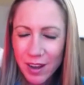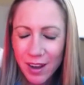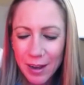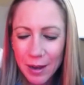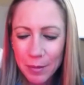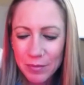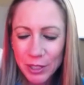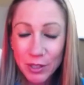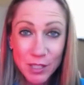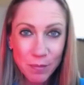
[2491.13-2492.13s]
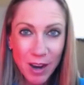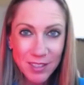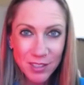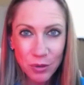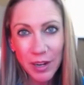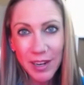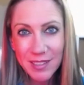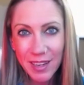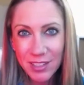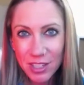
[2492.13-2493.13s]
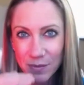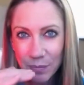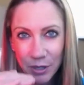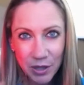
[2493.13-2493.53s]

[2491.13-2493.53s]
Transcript: little suppositories and just put